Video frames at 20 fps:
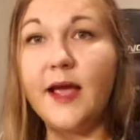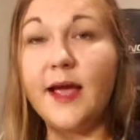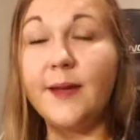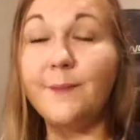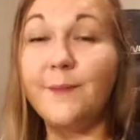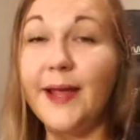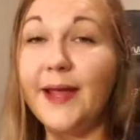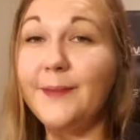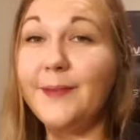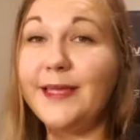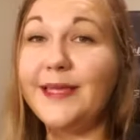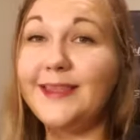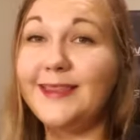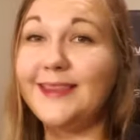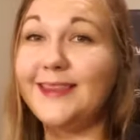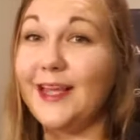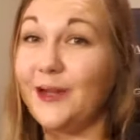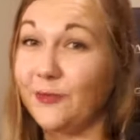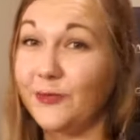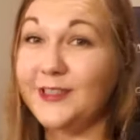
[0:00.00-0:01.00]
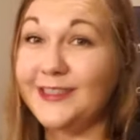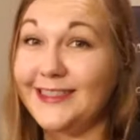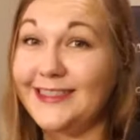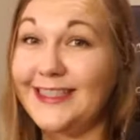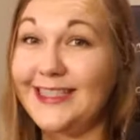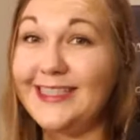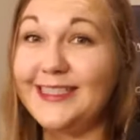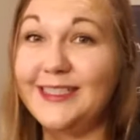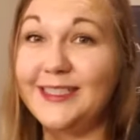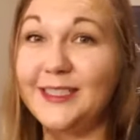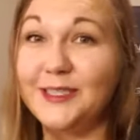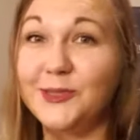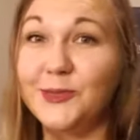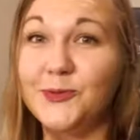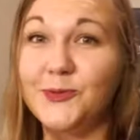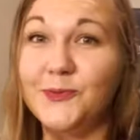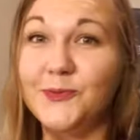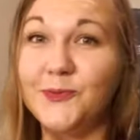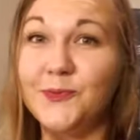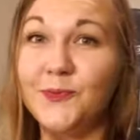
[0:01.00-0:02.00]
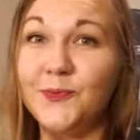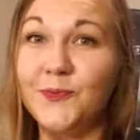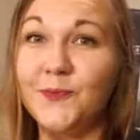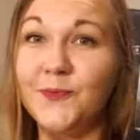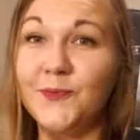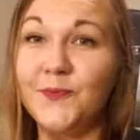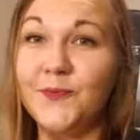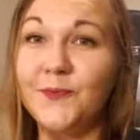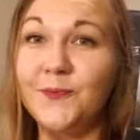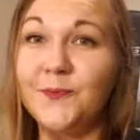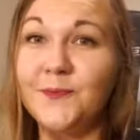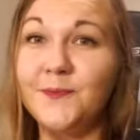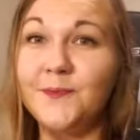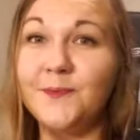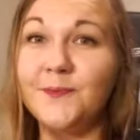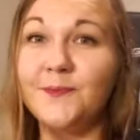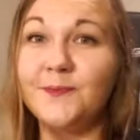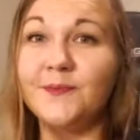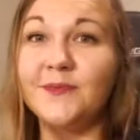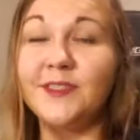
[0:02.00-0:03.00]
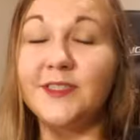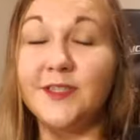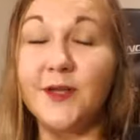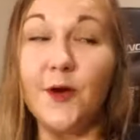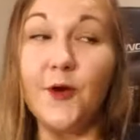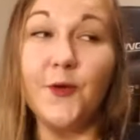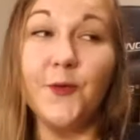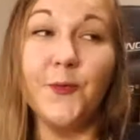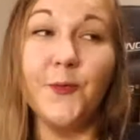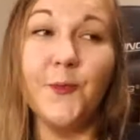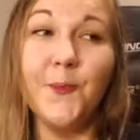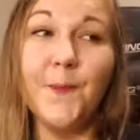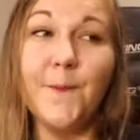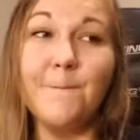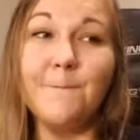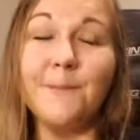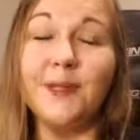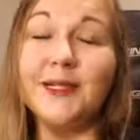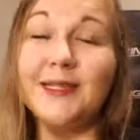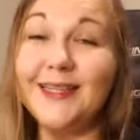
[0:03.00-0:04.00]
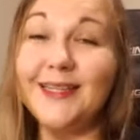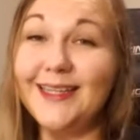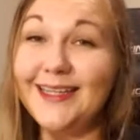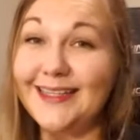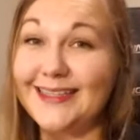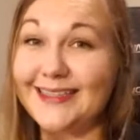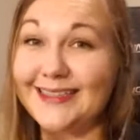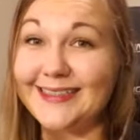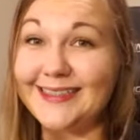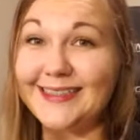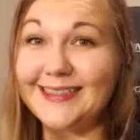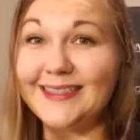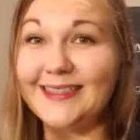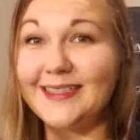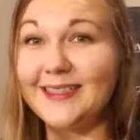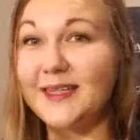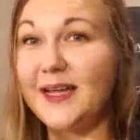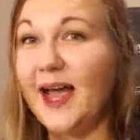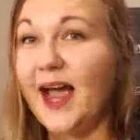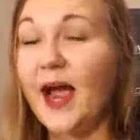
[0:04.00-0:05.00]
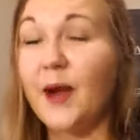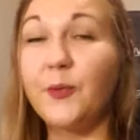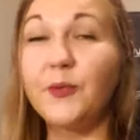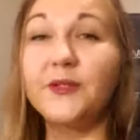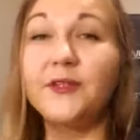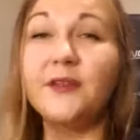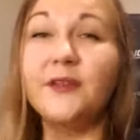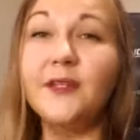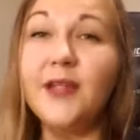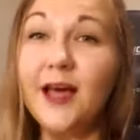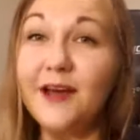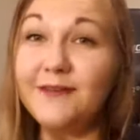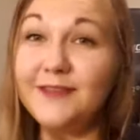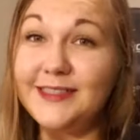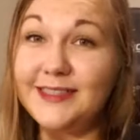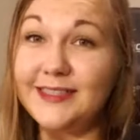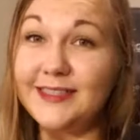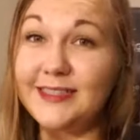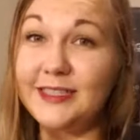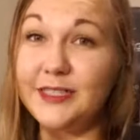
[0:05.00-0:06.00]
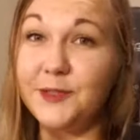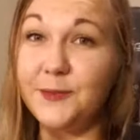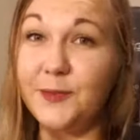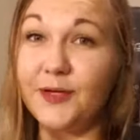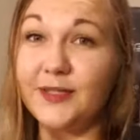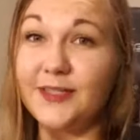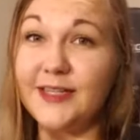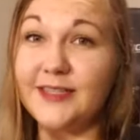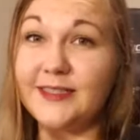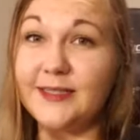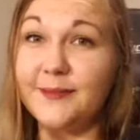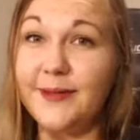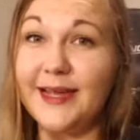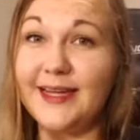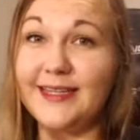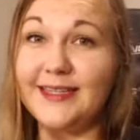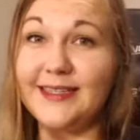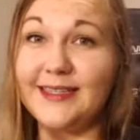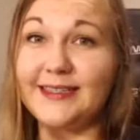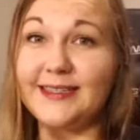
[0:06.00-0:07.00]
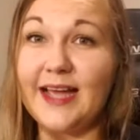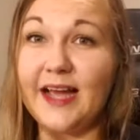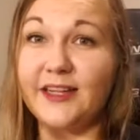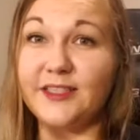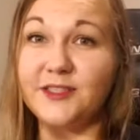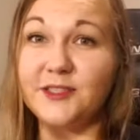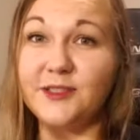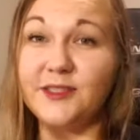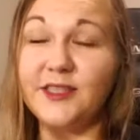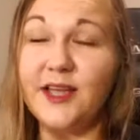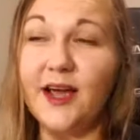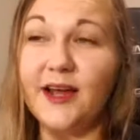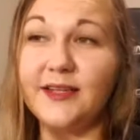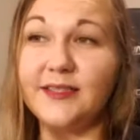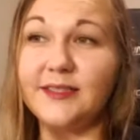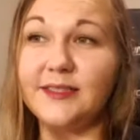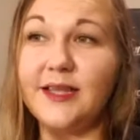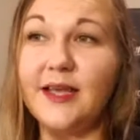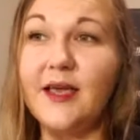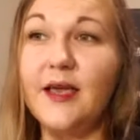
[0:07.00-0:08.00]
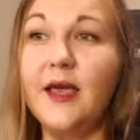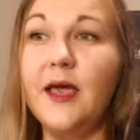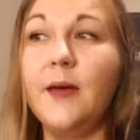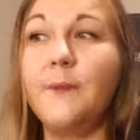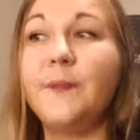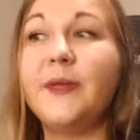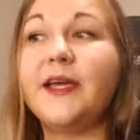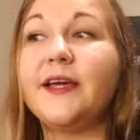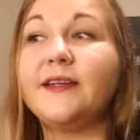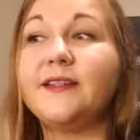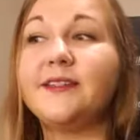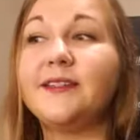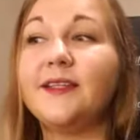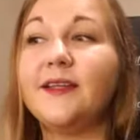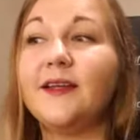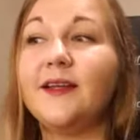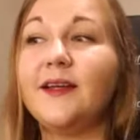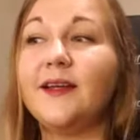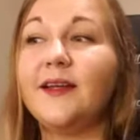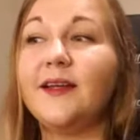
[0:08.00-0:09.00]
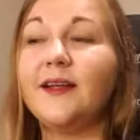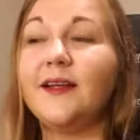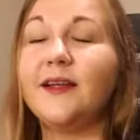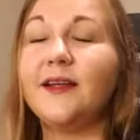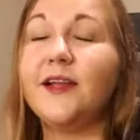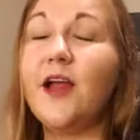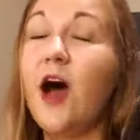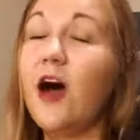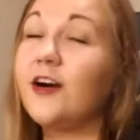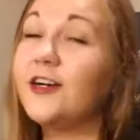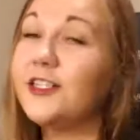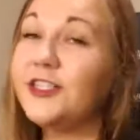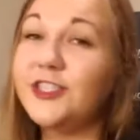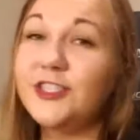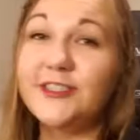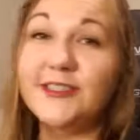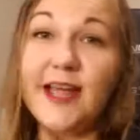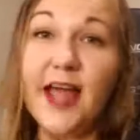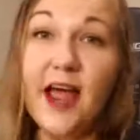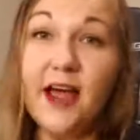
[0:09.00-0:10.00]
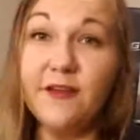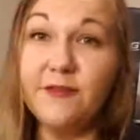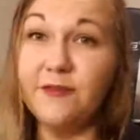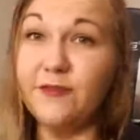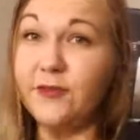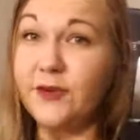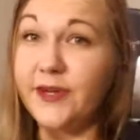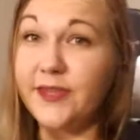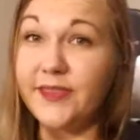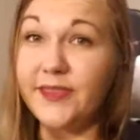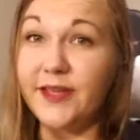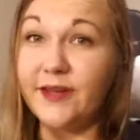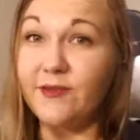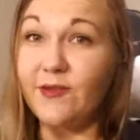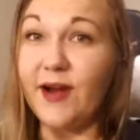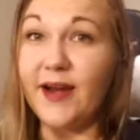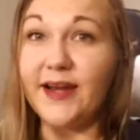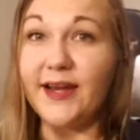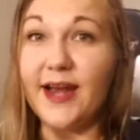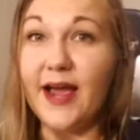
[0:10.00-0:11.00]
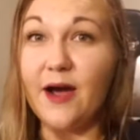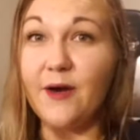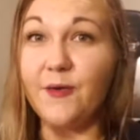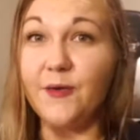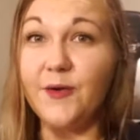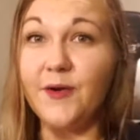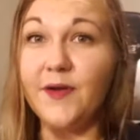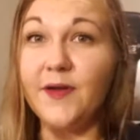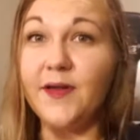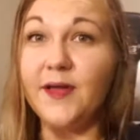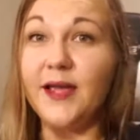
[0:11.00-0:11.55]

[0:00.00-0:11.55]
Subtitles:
And maybe they really need to. So please, I would love to see you participate in this exercise because knowledge is everything right now.